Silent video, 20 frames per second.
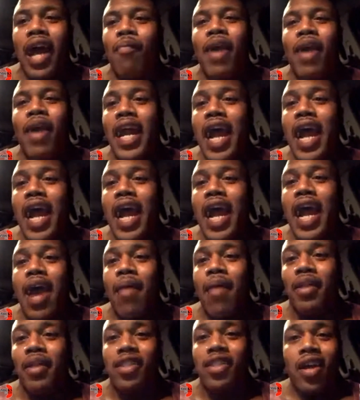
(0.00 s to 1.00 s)
a lot of bad
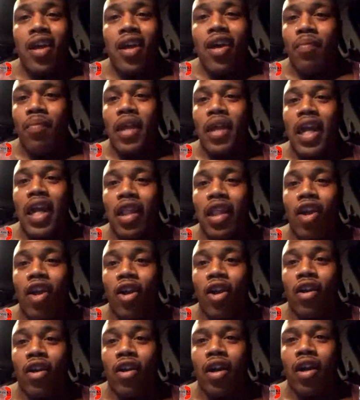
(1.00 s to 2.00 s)
habits that I
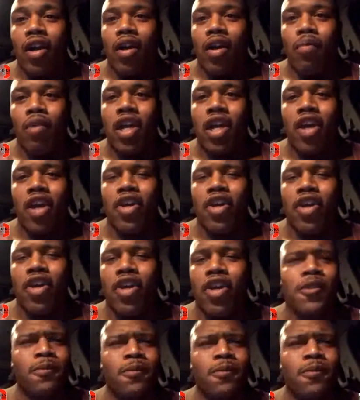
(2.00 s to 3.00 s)
learned
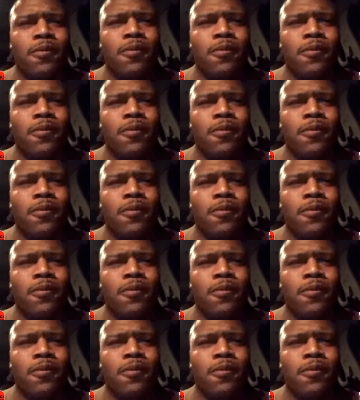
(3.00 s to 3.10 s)
because